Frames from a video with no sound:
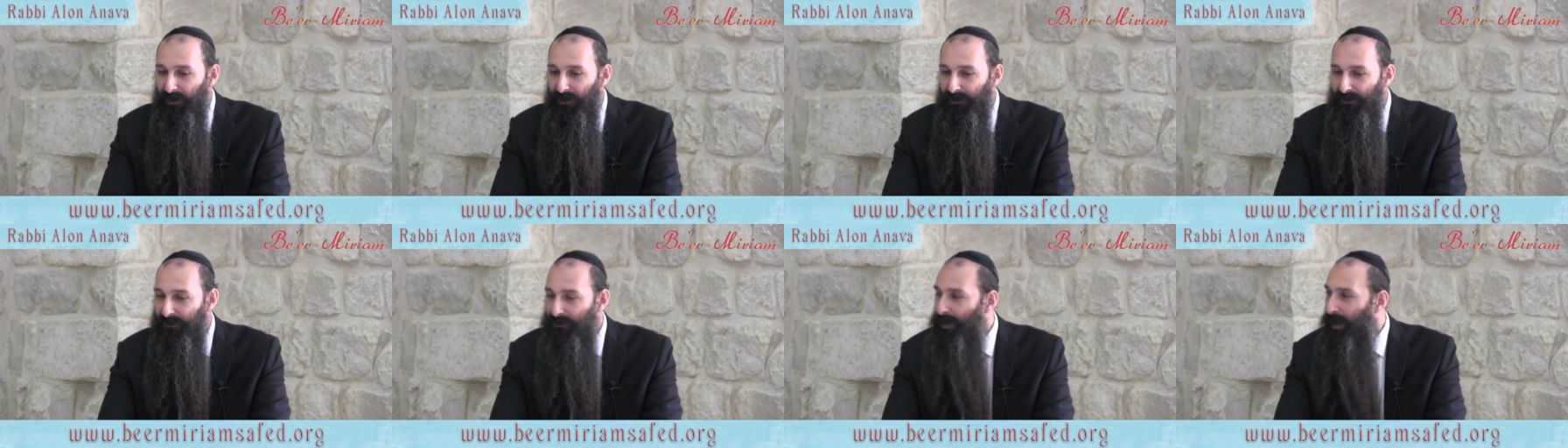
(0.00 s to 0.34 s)

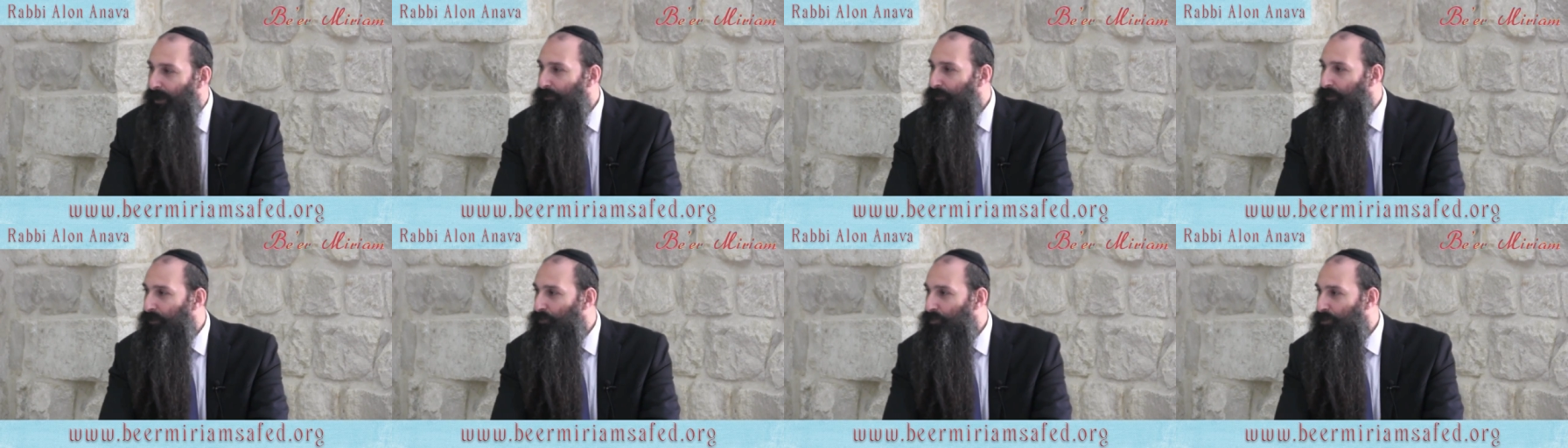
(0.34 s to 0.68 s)

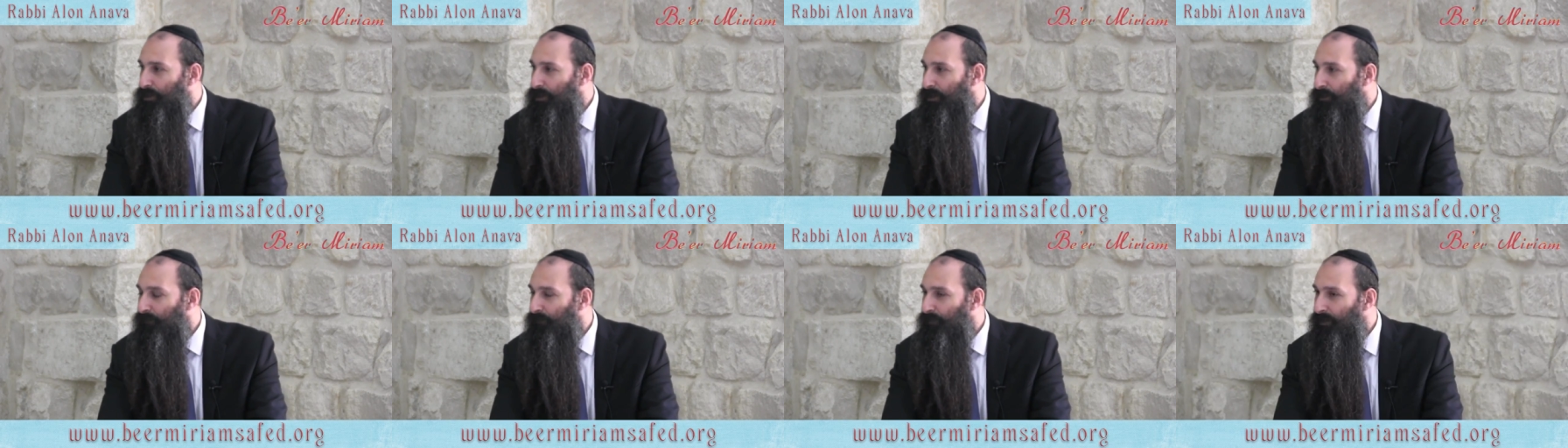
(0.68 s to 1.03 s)
nothing
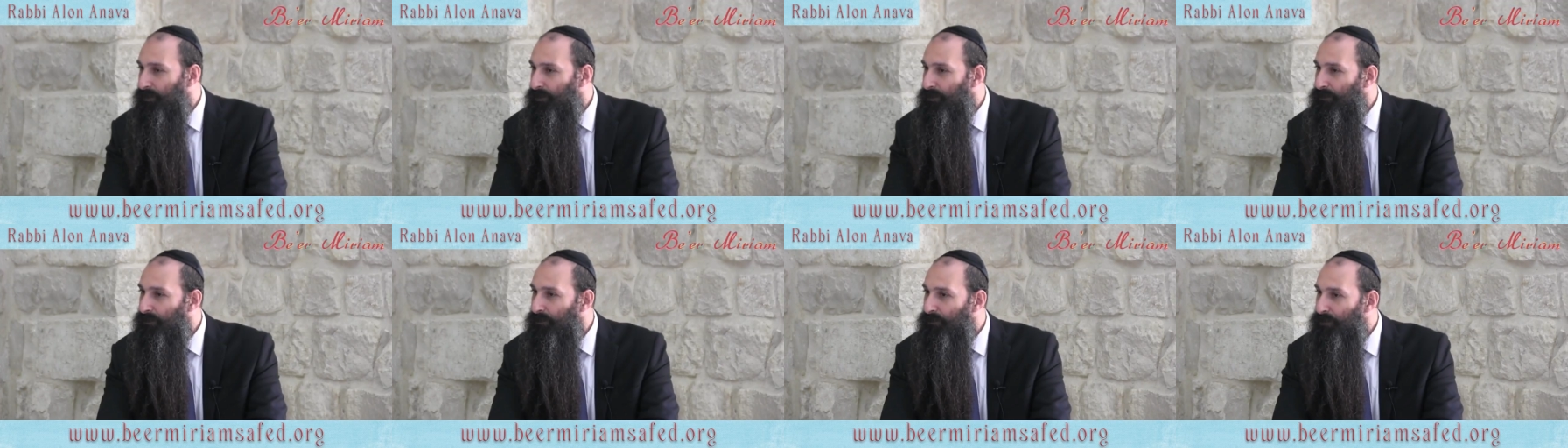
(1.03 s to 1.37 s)
was
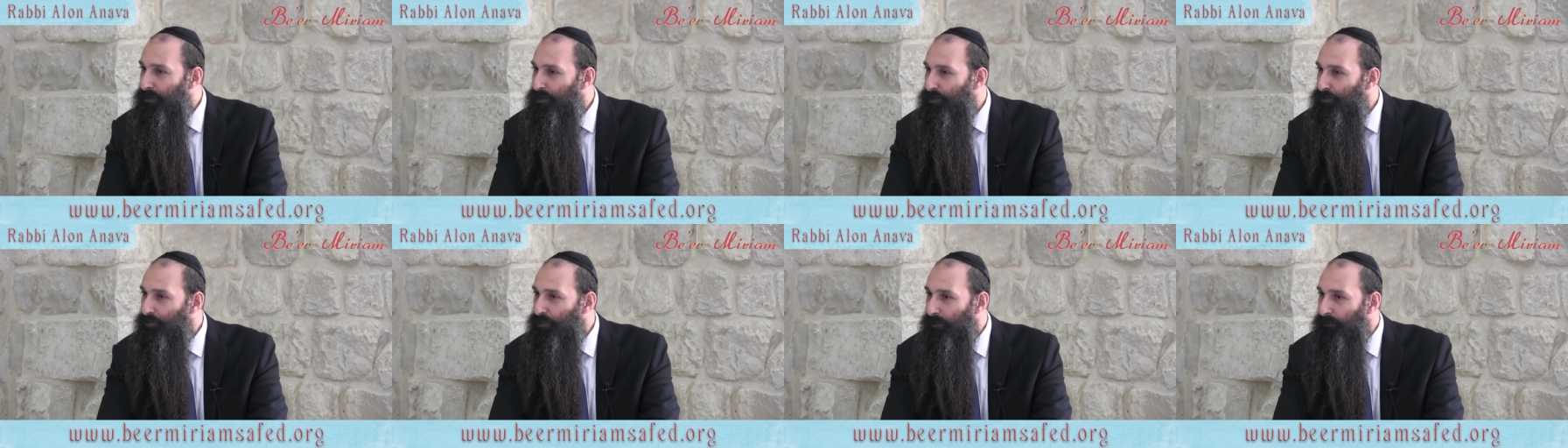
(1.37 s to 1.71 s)
convenient in
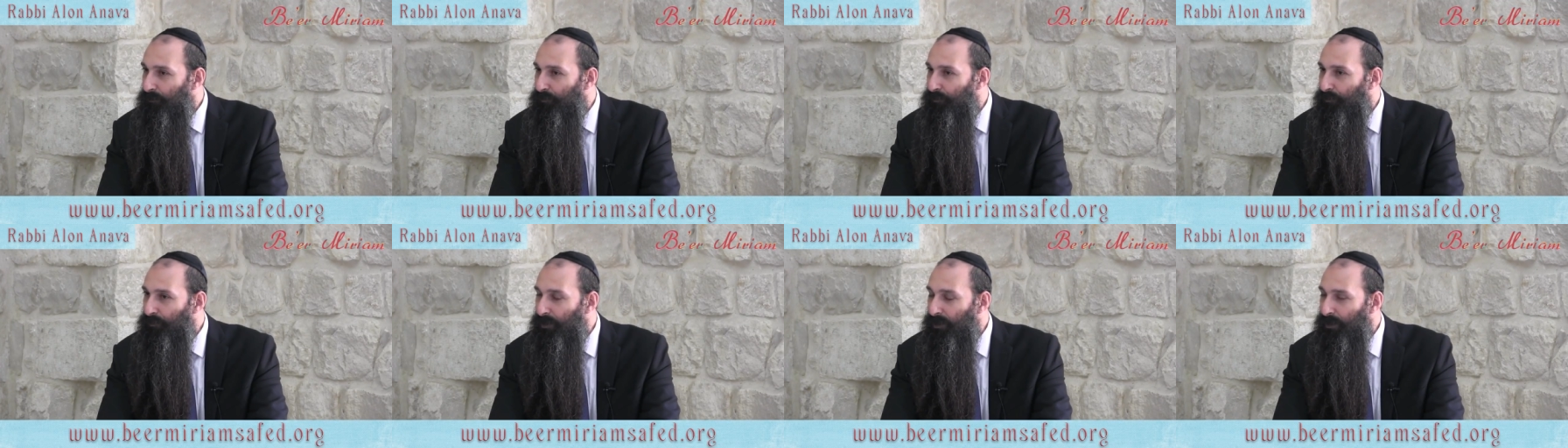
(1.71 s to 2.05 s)
this trip.